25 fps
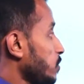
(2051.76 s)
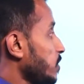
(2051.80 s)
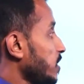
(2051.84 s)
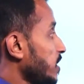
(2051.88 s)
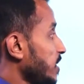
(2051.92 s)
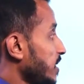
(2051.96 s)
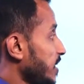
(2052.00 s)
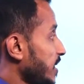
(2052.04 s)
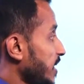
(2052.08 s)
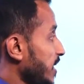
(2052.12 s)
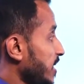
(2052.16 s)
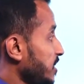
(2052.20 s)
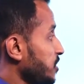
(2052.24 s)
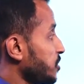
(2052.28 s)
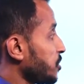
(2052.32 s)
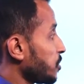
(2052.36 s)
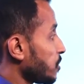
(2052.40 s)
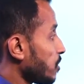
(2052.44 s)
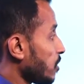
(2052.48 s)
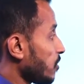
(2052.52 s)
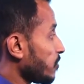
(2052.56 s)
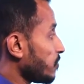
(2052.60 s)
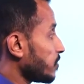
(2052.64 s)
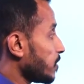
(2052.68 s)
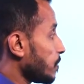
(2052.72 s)
the nature
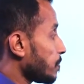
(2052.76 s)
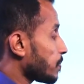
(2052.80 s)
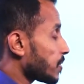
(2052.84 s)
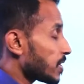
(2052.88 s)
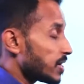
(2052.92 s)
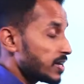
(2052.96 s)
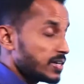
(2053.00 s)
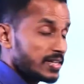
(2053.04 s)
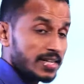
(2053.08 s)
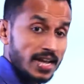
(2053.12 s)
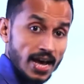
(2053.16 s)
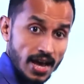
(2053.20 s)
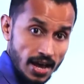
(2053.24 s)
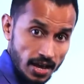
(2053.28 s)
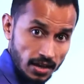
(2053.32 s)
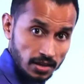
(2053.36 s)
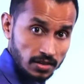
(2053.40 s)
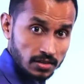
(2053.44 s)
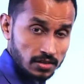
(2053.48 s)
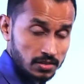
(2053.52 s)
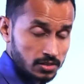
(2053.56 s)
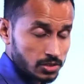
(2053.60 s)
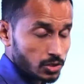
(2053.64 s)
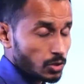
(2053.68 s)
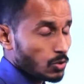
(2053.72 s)
of the
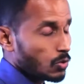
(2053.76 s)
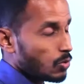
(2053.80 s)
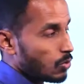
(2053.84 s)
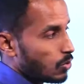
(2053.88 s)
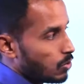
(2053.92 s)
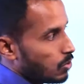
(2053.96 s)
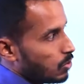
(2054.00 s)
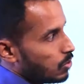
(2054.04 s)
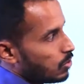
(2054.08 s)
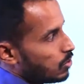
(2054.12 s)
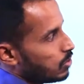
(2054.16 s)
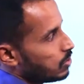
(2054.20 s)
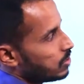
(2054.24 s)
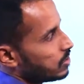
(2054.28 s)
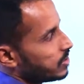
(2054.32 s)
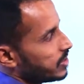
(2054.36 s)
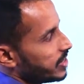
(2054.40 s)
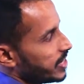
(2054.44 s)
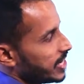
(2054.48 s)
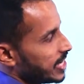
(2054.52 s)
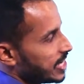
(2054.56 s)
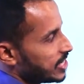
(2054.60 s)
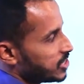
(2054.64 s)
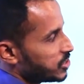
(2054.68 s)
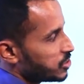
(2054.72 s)
product or
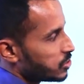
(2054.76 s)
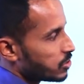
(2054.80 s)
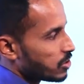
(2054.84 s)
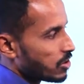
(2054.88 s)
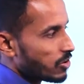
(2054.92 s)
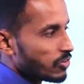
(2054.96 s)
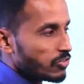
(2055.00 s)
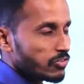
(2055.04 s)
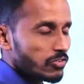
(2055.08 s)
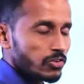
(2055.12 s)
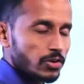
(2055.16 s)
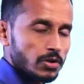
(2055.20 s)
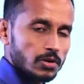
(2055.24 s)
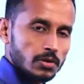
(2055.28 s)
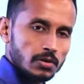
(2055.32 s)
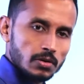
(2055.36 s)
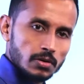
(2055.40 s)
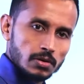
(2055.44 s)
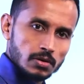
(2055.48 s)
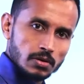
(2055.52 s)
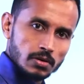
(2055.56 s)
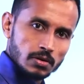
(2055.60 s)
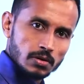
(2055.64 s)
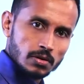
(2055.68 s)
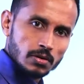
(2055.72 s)
nature of
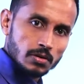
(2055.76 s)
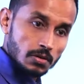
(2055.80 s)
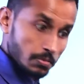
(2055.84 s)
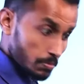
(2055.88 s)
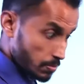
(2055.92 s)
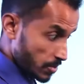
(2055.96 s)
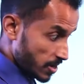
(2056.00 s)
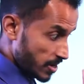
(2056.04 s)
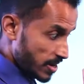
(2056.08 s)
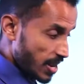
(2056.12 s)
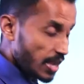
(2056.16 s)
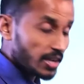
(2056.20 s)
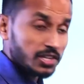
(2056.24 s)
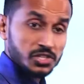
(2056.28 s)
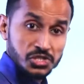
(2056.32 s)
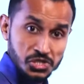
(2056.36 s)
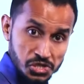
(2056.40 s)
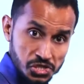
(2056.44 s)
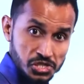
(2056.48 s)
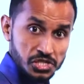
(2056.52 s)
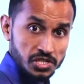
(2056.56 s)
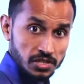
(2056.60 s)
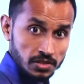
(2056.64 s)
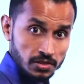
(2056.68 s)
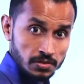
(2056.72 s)

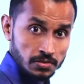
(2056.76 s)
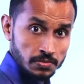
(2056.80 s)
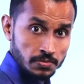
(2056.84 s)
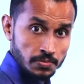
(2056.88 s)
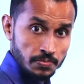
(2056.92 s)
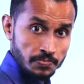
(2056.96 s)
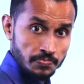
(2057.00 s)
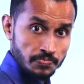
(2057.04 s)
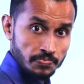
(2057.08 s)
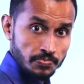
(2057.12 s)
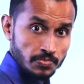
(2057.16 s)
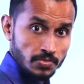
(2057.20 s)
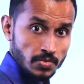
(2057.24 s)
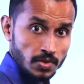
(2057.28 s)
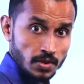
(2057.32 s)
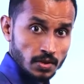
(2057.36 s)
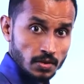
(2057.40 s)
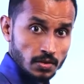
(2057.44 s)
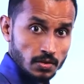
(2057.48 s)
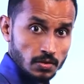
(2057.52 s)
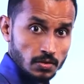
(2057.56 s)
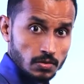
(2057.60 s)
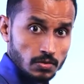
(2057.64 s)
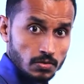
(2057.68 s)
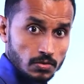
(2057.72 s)
production
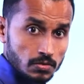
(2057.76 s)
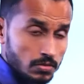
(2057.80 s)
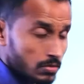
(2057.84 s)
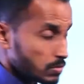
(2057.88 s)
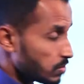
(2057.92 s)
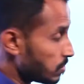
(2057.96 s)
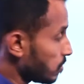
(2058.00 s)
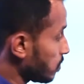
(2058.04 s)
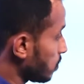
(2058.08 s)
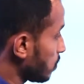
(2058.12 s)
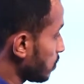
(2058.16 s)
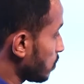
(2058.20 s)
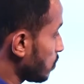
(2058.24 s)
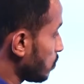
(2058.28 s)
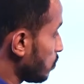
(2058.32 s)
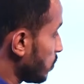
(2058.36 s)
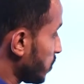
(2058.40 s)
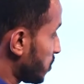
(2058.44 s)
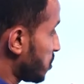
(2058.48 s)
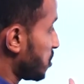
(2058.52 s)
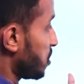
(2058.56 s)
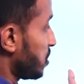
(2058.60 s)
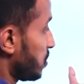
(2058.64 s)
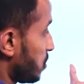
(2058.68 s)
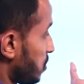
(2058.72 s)

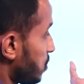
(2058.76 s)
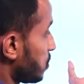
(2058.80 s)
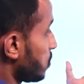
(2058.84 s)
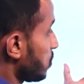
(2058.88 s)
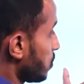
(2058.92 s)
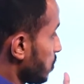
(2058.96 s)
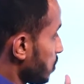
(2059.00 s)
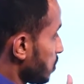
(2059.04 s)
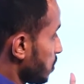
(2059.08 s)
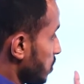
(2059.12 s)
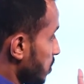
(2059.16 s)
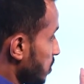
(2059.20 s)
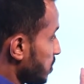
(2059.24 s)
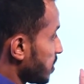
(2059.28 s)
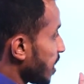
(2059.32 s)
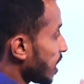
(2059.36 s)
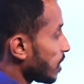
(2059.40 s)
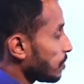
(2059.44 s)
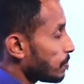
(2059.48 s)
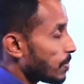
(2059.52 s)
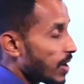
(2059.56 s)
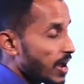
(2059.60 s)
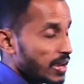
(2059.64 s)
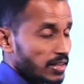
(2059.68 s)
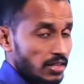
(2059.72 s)
which is done
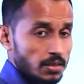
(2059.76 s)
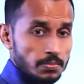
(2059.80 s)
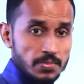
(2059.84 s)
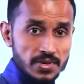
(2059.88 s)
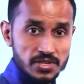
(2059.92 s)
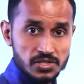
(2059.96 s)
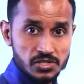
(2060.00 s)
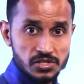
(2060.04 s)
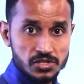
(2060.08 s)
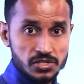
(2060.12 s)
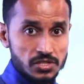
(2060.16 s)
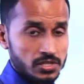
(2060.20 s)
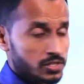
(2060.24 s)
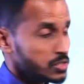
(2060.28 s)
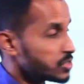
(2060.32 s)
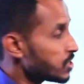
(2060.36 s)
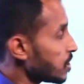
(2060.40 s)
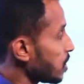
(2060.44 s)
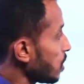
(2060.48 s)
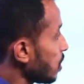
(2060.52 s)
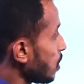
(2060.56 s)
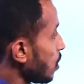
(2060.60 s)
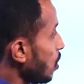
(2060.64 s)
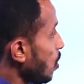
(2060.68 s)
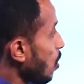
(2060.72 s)
by the businesses,
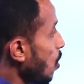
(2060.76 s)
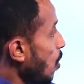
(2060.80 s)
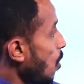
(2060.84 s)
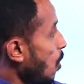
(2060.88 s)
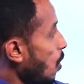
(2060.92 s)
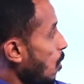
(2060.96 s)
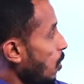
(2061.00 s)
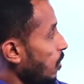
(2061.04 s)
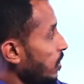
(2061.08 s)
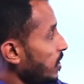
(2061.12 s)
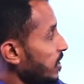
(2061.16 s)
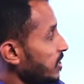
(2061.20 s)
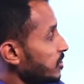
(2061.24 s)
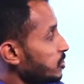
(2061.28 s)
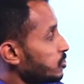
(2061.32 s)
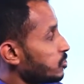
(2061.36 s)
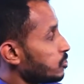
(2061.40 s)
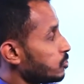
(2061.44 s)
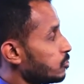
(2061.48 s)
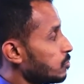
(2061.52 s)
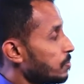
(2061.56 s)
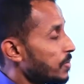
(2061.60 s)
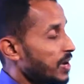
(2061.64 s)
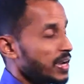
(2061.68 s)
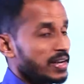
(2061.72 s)
only
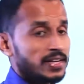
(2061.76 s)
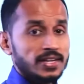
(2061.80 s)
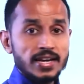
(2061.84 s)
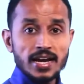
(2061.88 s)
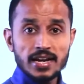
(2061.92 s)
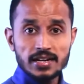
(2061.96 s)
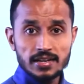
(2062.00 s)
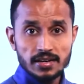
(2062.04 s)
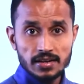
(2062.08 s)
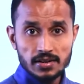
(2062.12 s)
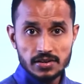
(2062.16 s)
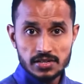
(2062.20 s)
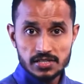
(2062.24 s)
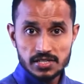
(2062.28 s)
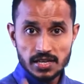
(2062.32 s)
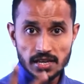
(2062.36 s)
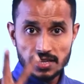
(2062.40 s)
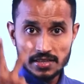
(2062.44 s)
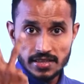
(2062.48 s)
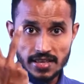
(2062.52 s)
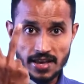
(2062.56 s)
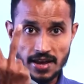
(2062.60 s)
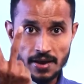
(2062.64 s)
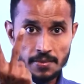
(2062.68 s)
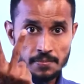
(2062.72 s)
two main categories are
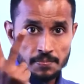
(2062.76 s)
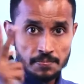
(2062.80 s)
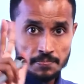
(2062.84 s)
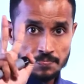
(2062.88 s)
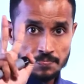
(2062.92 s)
there.